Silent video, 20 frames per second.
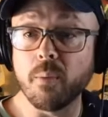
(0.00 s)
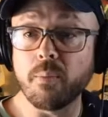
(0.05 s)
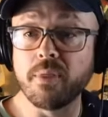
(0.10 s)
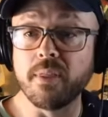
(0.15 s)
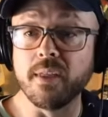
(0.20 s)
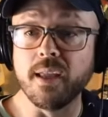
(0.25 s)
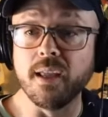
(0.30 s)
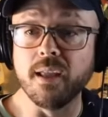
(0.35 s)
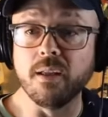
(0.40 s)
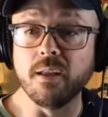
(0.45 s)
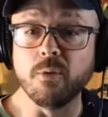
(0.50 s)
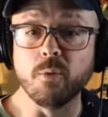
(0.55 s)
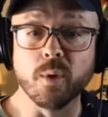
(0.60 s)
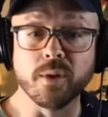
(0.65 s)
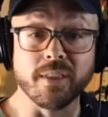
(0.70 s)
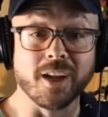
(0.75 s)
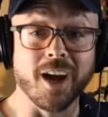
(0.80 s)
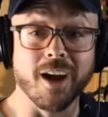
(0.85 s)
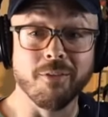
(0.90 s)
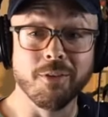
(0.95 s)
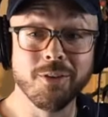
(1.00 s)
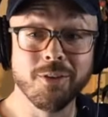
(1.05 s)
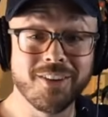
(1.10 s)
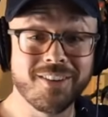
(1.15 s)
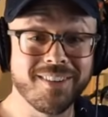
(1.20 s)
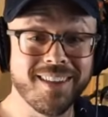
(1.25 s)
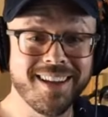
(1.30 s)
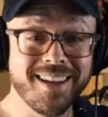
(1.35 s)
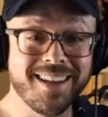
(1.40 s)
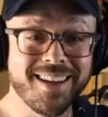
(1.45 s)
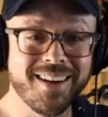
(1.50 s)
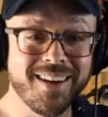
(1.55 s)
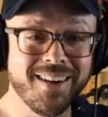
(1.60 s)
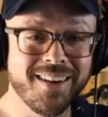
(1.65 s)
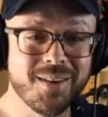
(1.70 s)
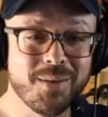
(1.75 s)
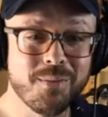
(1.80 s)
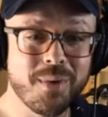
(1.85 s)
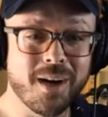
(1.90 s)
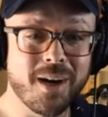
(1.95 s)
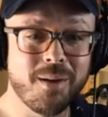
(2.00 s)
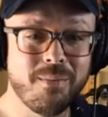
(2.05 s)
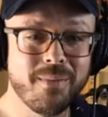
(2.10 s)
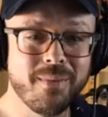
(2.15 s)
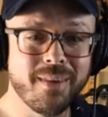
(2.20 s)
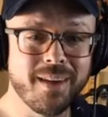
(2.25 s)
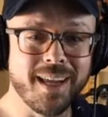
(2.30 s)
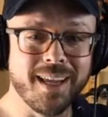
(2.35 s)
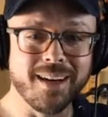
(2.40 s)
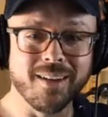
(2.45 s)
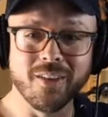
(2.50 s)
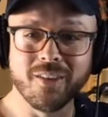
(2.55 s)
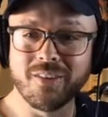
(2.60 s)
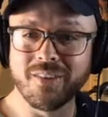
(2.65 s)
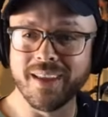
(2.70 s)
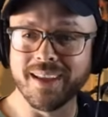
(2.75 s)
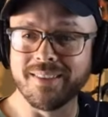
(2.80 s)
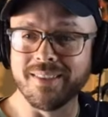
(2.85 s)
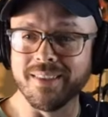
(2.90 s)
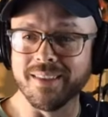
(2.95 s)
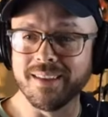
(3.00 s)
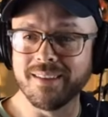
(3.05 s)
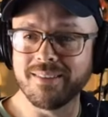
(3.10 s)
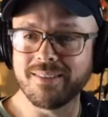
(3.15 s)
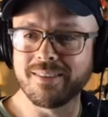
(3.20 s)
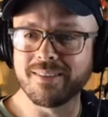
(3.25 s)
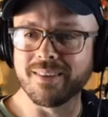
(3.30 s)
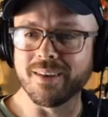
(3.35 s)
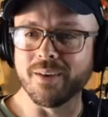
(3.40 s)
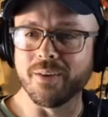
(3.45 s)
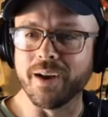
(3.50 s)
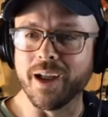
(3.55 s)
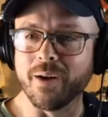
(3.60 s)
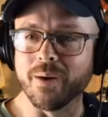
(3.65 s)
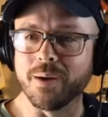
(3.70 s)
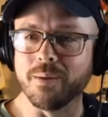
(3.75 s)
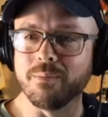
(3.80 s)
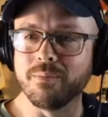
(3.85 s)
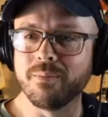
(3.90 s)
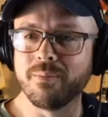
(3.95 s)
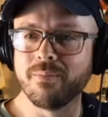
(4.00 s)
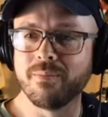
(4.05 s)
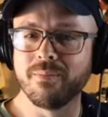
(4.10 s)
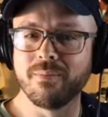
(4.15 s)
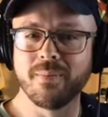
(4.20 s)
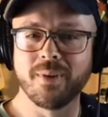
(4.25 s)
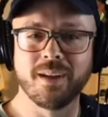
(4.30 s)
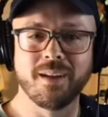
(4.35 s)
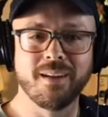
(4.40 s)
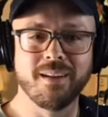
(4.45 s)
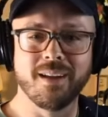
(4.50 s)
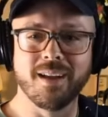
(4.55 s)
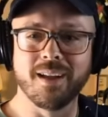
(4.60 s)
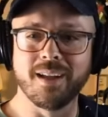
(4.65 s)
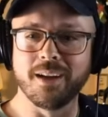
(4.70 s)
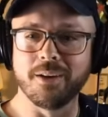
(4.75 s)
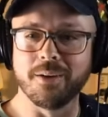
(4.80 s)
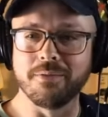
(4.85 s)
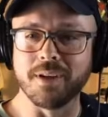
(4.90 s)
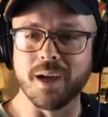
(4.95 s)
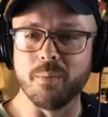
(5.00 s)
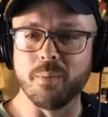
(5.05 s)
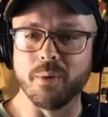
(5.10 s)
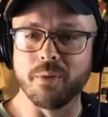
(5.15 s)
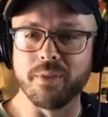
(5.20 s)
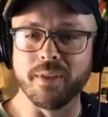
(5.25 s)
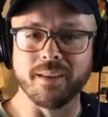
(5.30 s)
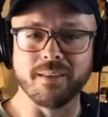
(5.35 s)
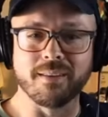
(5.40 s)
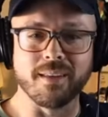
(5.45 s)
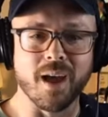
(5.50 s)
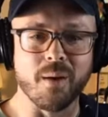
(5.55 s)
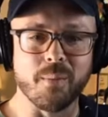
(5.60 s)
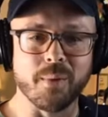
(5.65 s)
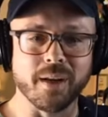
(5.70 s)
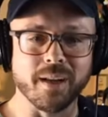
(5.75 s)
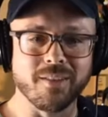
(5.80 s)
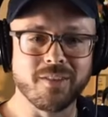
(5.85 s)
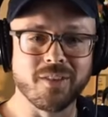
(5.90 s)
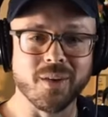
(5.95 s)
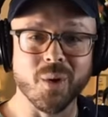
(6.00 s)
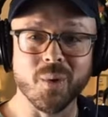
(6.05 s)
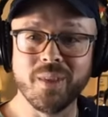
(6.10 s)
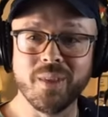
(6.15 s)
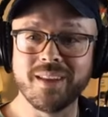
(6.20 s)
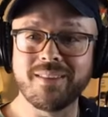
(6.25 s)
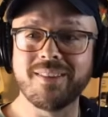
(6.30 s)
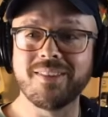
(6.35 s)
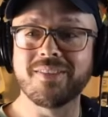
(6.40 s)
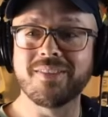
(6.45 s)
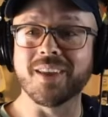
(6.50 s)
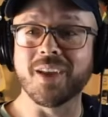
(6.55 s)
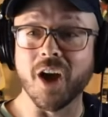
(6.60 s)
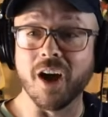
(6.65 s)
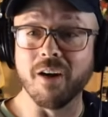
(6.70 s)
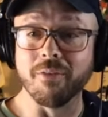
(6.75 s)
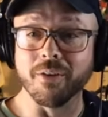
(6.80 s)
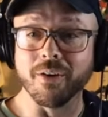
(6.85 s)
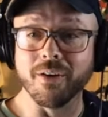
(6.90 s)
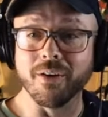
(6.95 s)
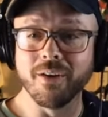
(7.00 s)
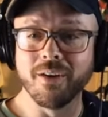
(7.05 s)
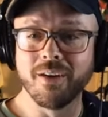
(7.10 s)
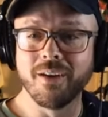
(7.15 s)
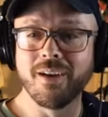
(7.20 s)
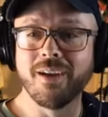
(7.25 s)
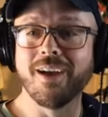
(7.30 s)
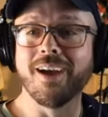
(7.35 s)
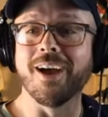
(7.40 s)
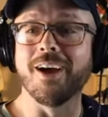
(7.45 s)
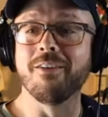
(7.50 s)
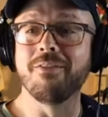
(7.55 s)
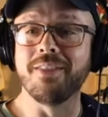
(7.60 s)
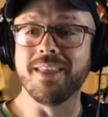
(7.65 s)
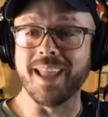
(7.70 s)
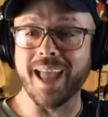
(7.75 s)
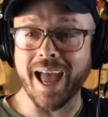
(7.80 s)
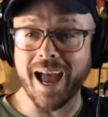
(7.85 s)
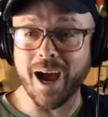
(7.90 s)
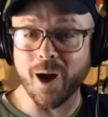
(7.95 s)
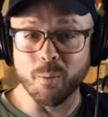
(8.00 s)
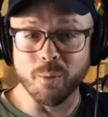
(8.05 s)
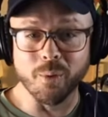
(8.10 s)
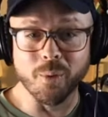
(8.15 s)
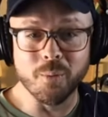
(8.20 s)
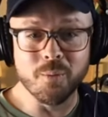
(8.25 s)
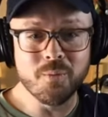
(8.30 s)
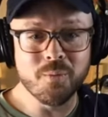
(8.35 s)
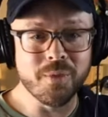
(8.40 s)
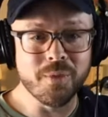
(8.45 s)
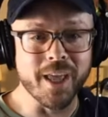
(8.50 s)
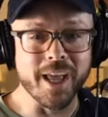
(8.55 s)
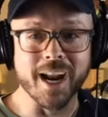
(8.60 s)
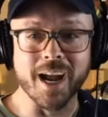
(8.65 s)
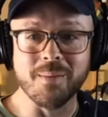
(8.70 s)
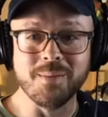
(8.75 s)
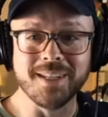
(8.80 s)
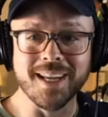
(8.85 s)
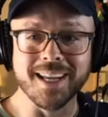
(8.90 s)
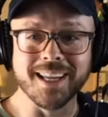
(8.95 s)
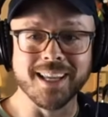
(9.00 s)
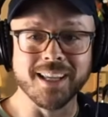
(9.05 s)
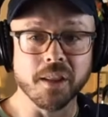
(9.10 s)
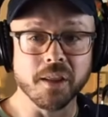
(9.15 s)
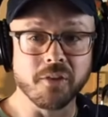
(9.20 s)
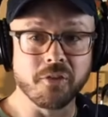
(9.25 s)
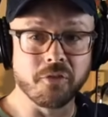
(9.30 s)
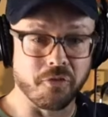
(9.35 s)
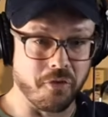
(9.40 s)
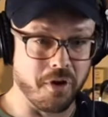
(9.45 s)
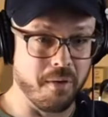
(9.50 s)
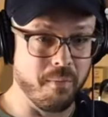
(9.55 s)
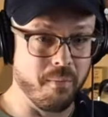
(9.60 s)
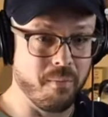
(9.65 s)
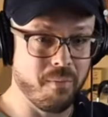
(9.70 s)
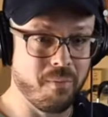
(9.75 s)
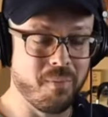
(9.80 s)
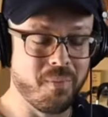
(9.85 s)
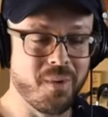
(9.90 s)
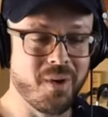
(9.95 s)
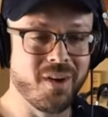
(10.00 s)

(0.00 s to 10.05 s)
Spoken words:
up what the cover looks like here, Bob, and it looks like this. Oh, now I've got both things happening. So this is the cover of the album that I'm taking this from.